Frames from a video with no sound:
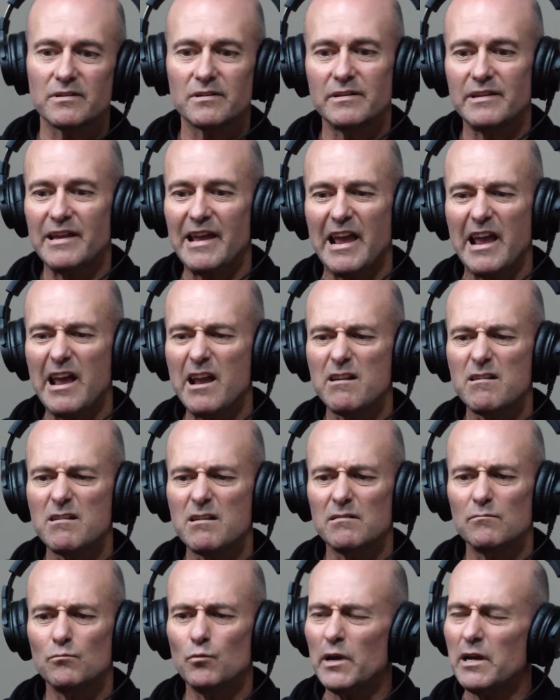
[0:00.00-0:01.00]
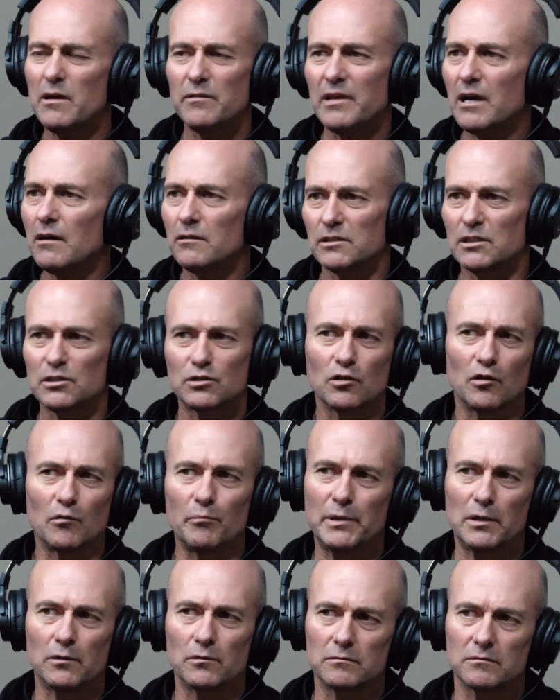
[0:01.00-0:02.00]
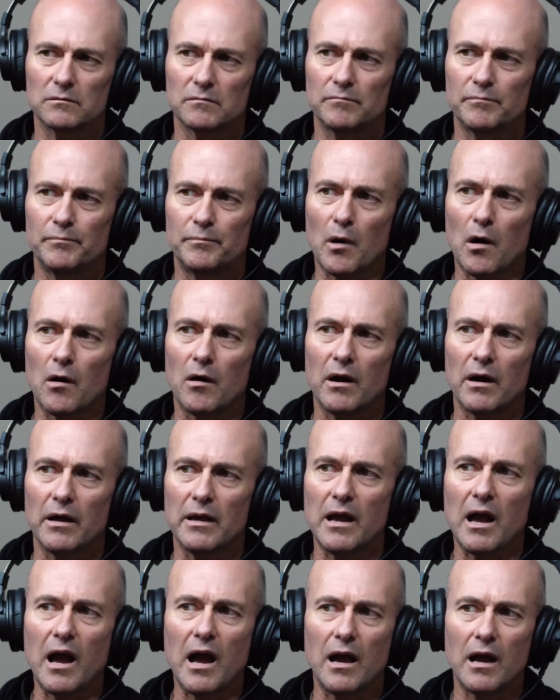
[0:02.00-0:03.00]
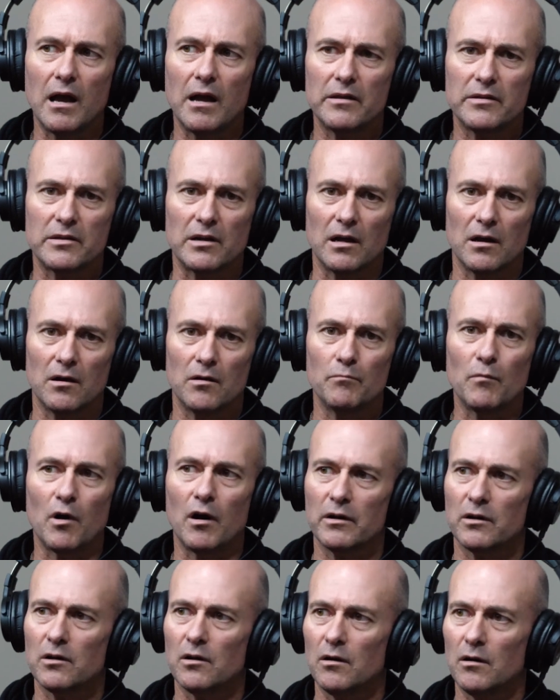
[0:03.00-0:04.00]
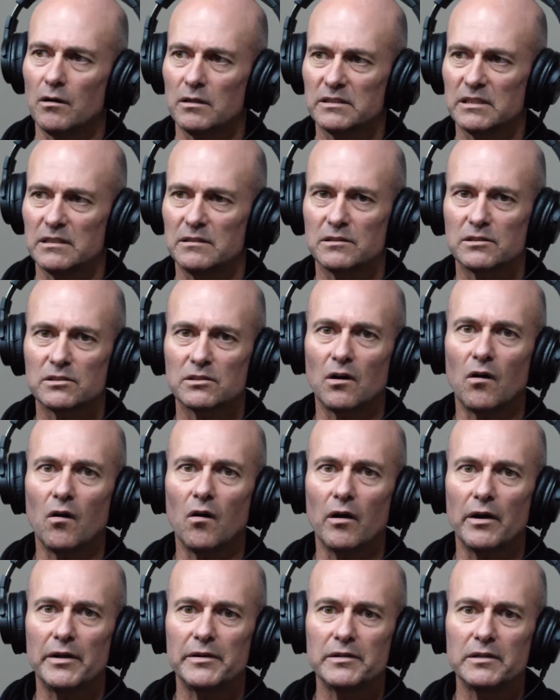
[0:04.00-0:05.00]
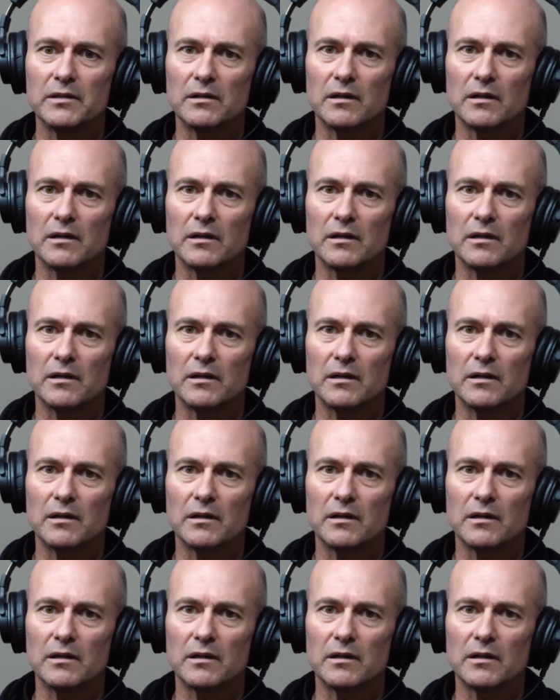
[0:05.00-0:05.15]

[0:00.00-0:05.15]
They were just all built by my guys inside.